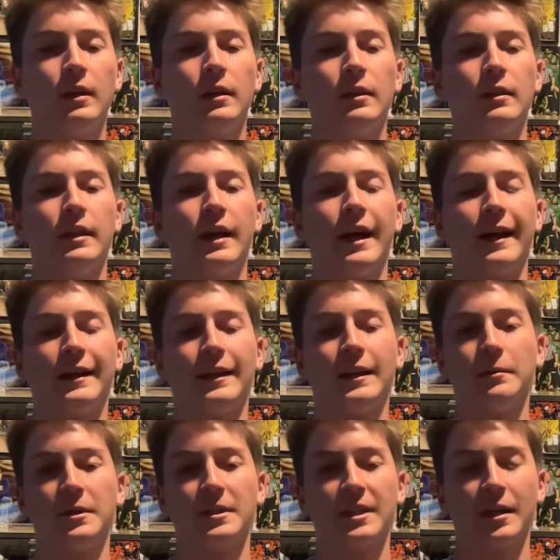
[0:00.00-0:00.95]
the
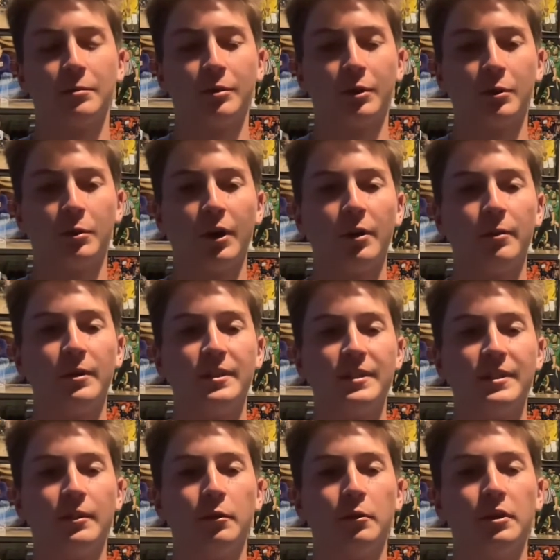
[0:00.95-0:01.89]
academic type requirements
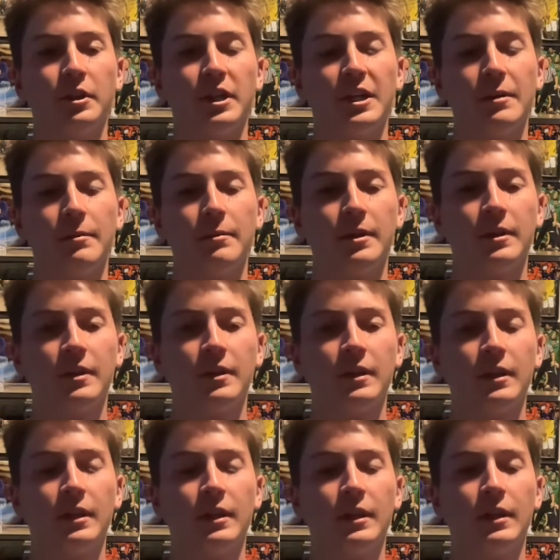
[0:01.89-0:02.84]
in Notre Dame,
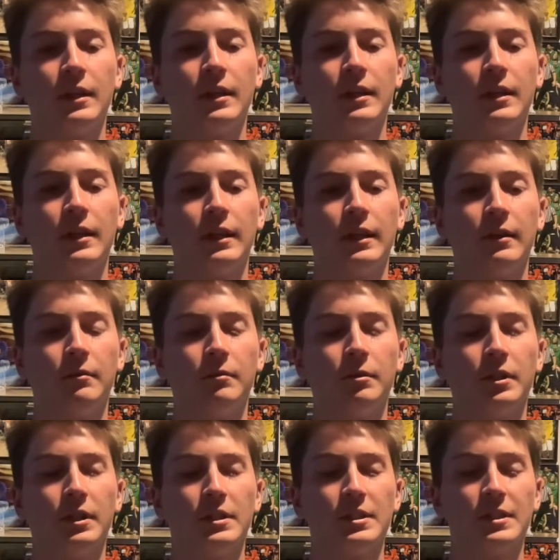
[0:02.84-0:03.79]
and
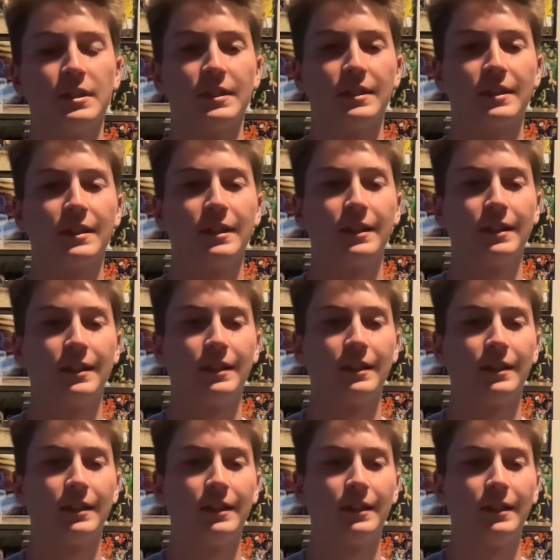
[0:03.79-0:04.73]
really just
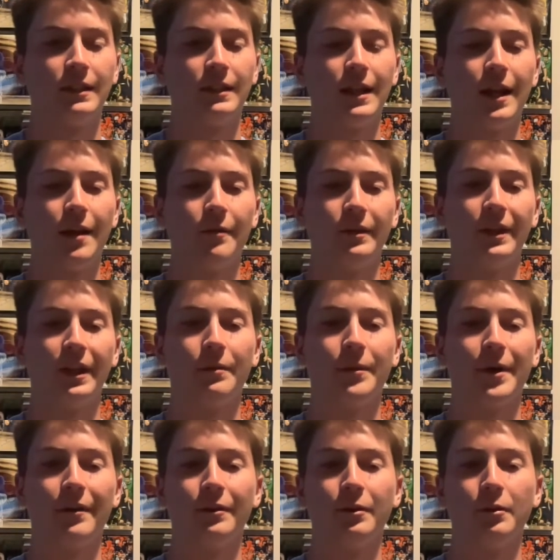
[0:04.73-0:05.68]
everything
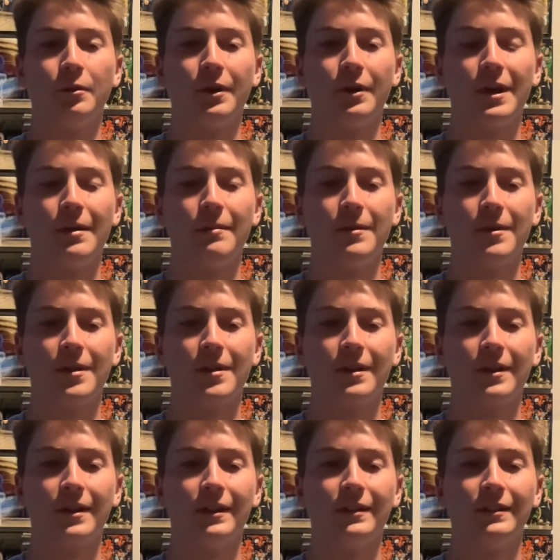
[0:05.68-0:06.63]
about Notre Dame
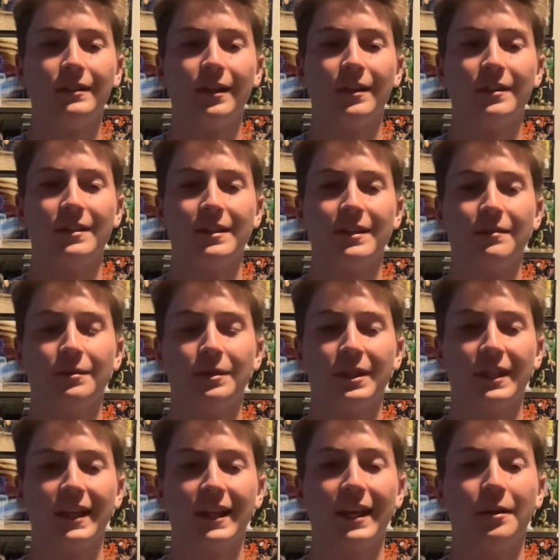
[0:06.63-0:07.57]
doesn't really
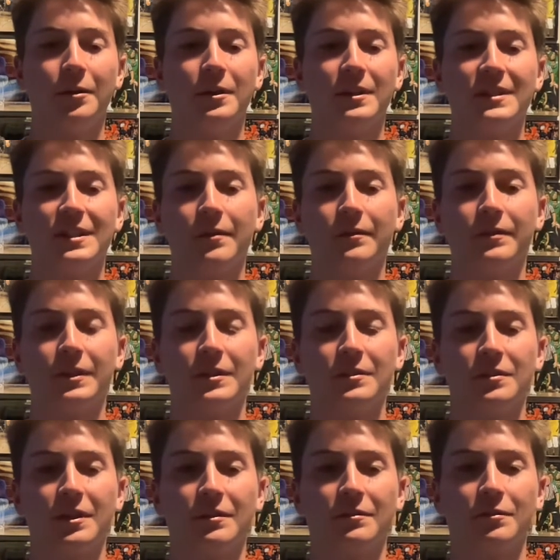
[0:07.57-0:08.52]
cater itself to the
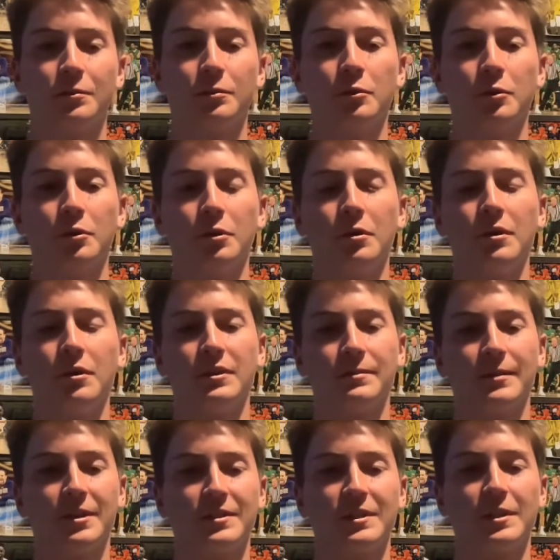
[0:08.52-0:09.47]
transfer portal,
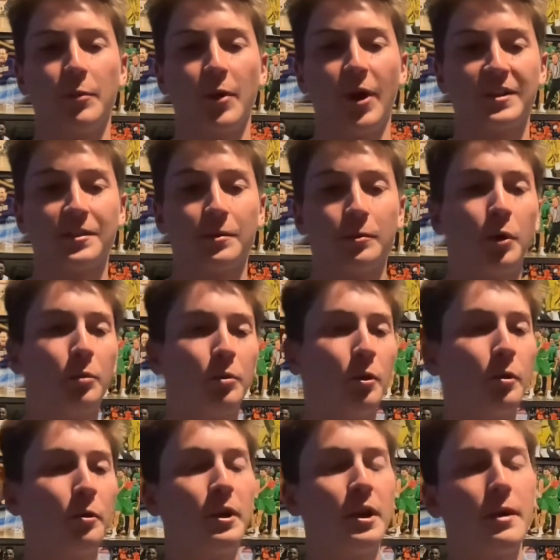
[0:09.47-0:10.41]
especially the basketball
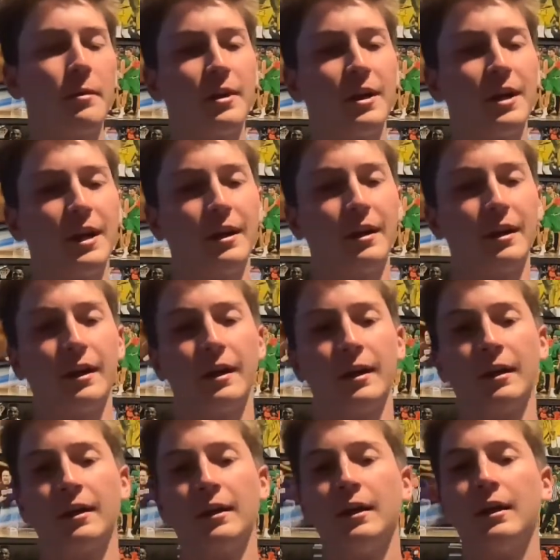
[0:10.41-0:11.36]
program. And
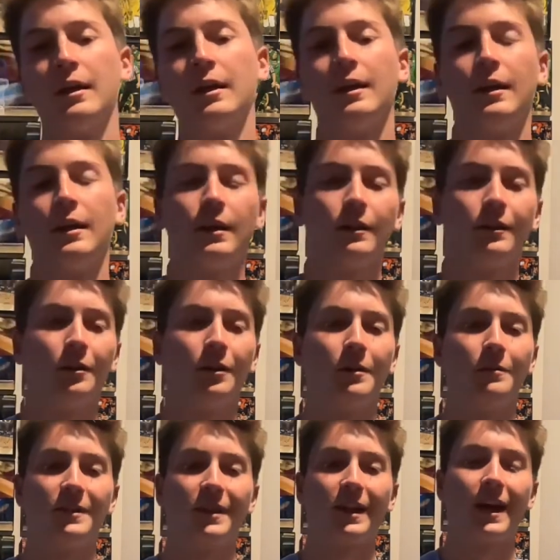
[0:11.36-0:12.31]
Notre
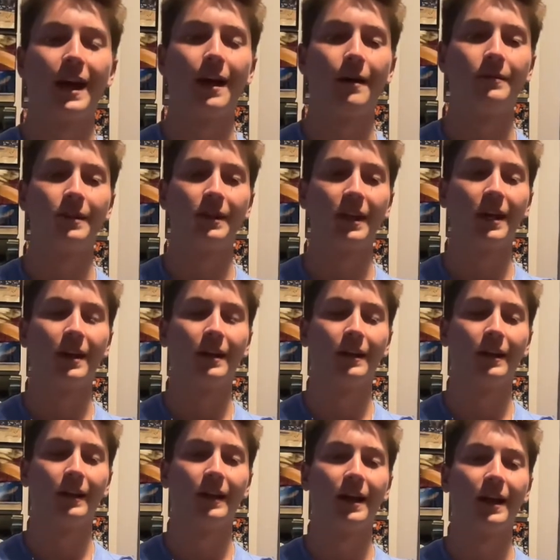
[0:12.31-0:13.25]
Dame's going to have to
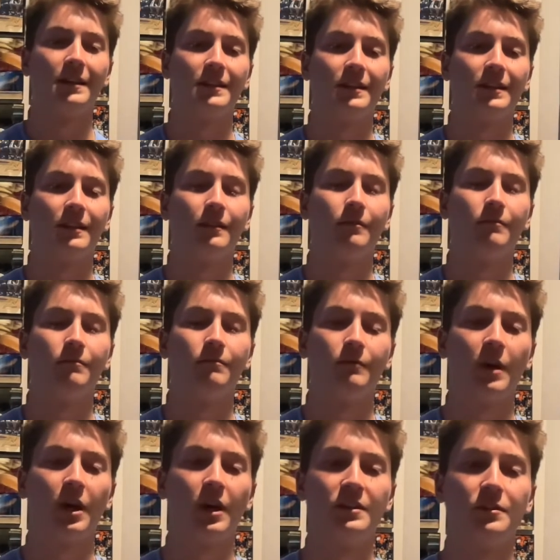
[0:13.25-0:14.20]
get guys in
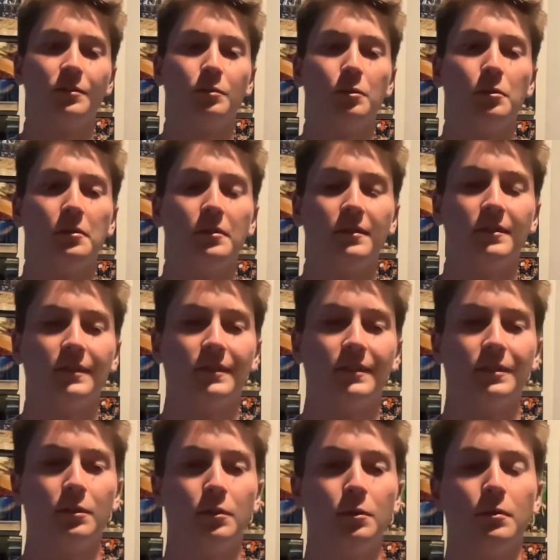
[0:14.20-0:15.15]
high school
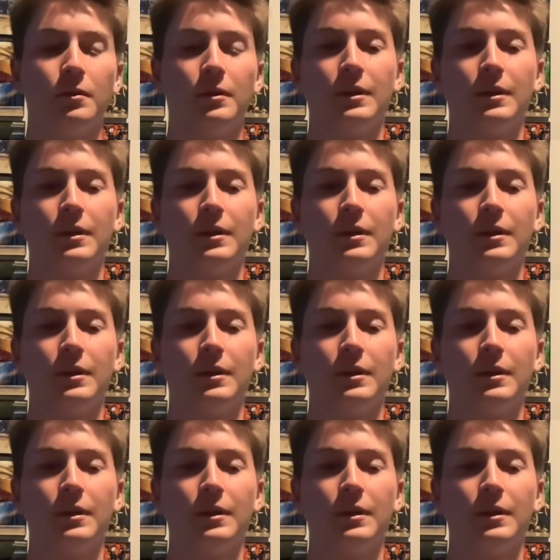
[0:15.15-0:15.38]
to